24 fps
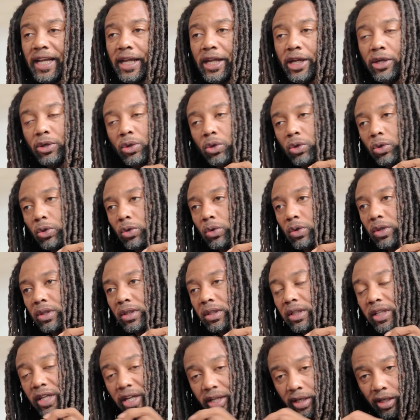It'll
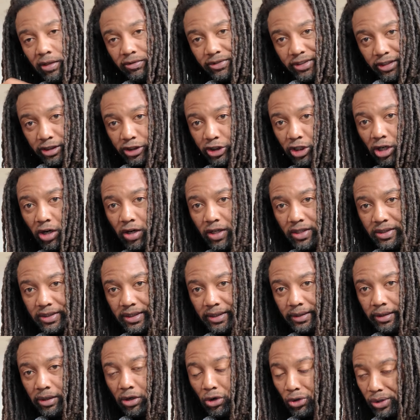cut off the
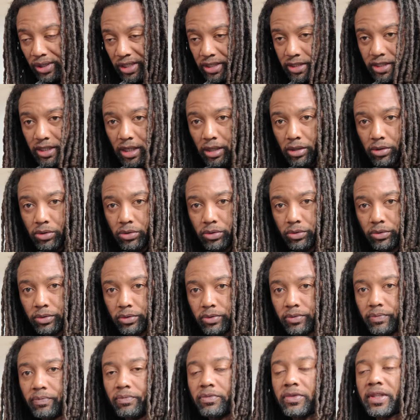charging on its
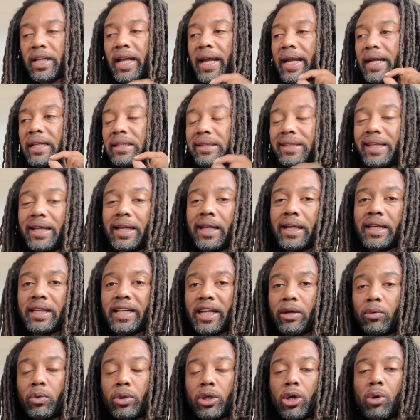own, and then
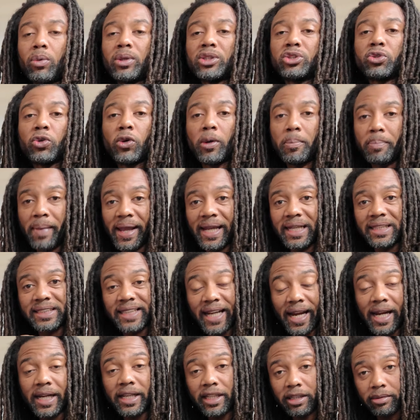it will go into a
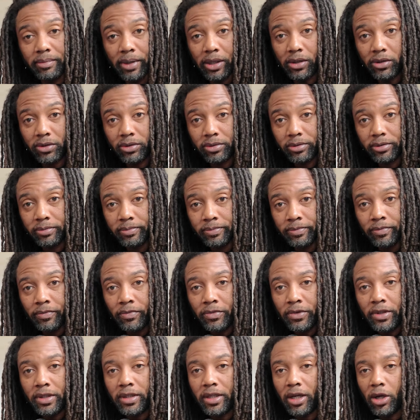maintaining mode.
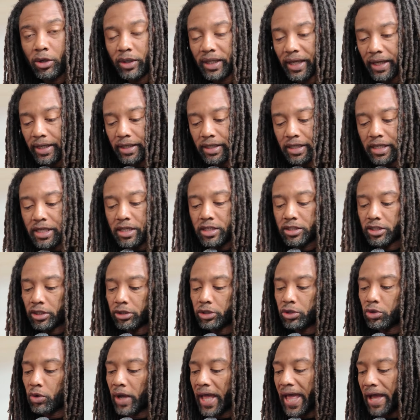Okay, so
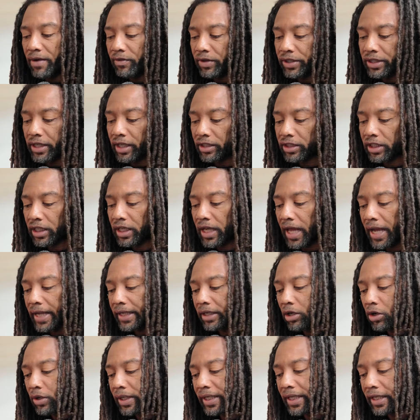you will have another
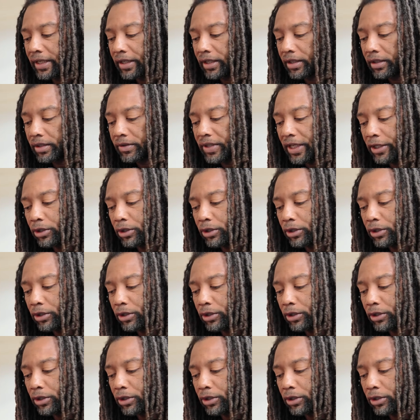light on here.